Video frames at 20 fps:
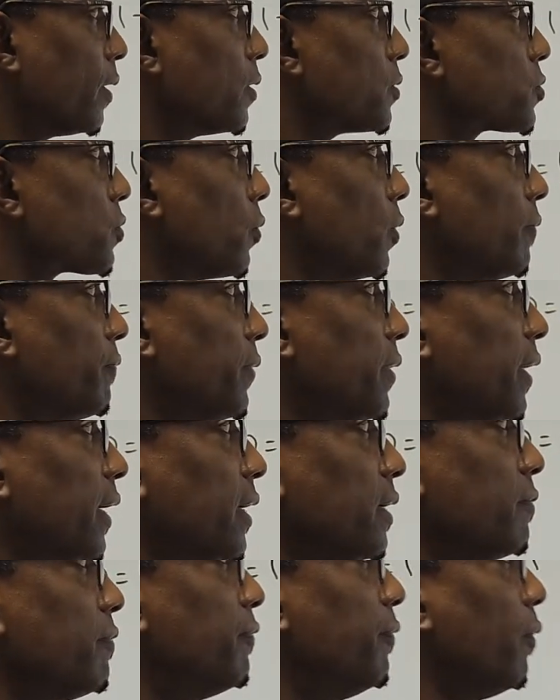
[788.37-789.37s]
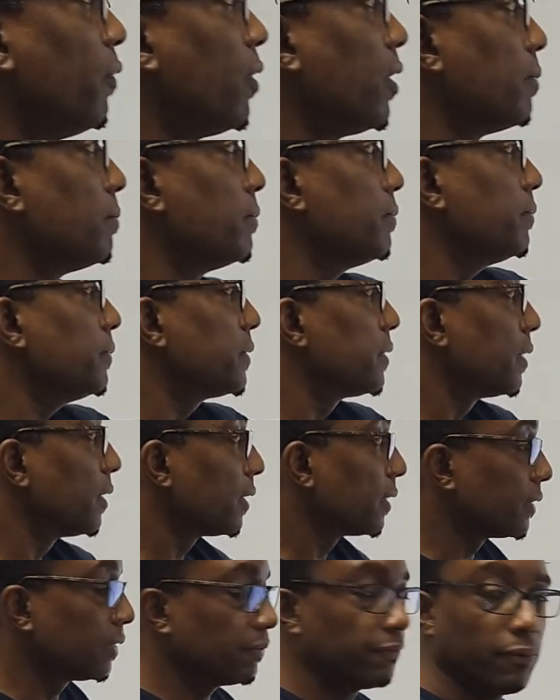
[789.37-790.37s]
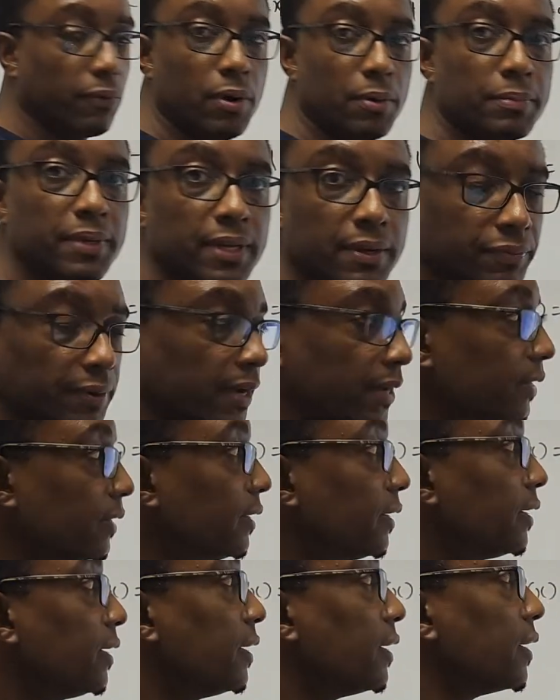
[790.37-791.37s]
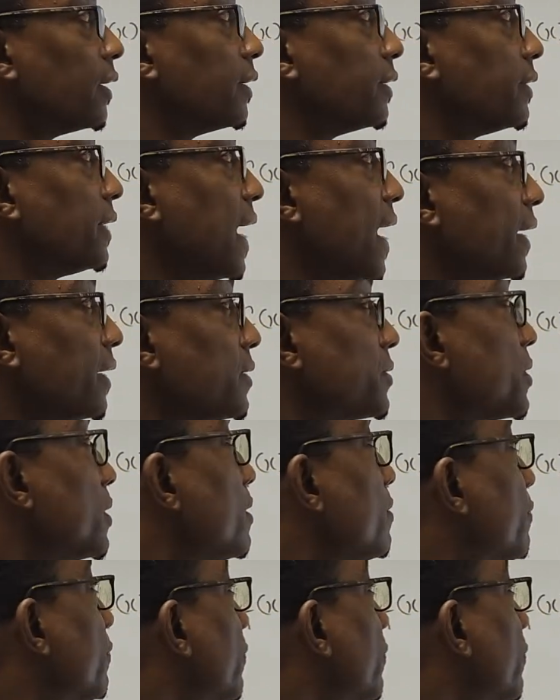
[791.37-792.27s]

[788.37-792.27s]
So if you look at the form given, that is in the